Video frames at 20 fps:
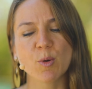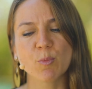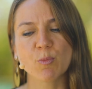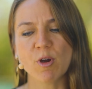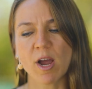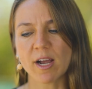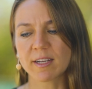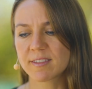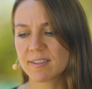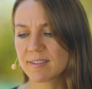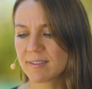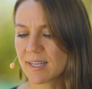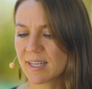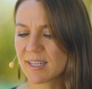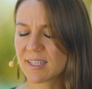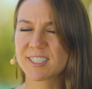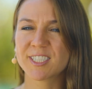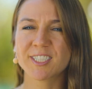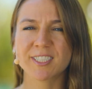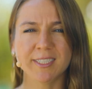
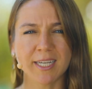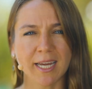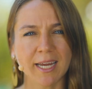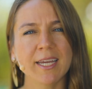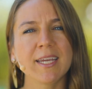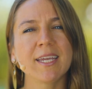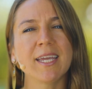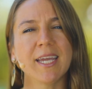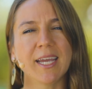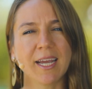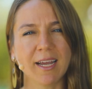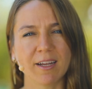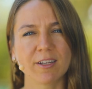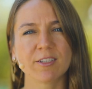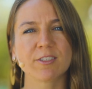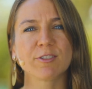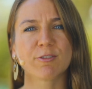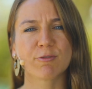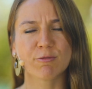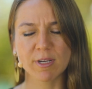practicing shaking
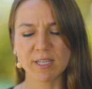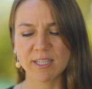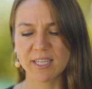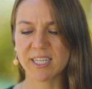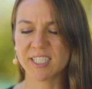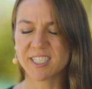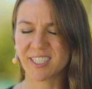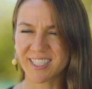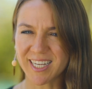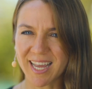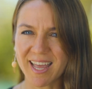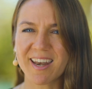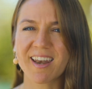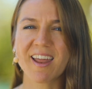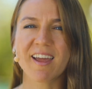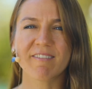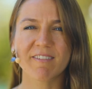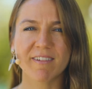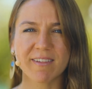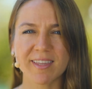to really shed
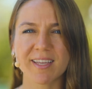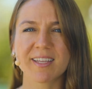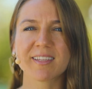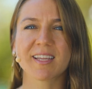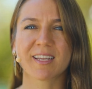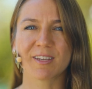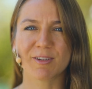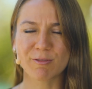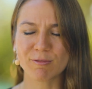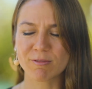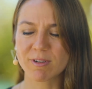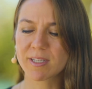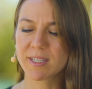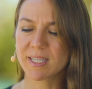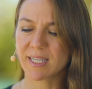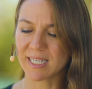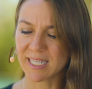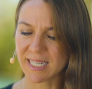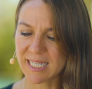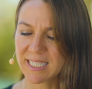everything that you
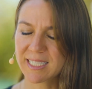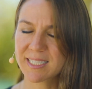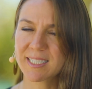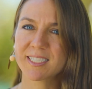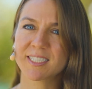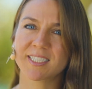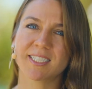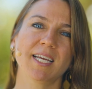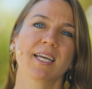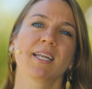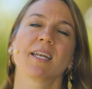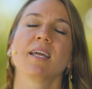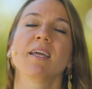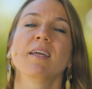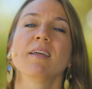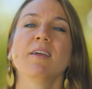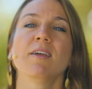really need to shed,